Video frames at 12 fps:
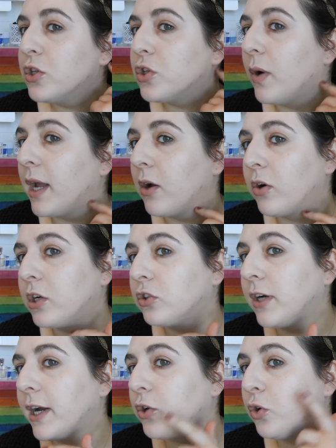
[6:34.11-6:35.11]
so I am going
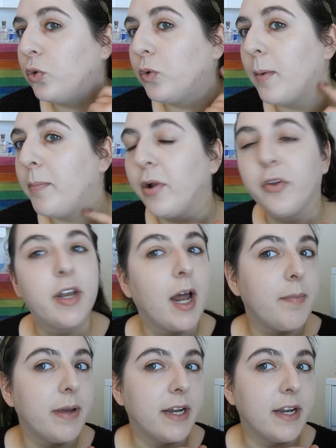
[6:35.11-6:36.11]
to try to build it
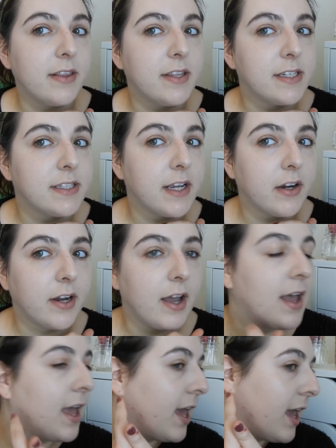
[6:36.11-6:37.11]
up in this
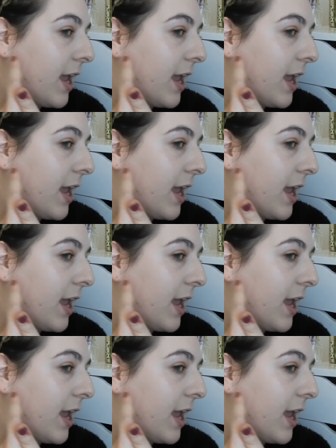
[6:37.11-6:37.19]
area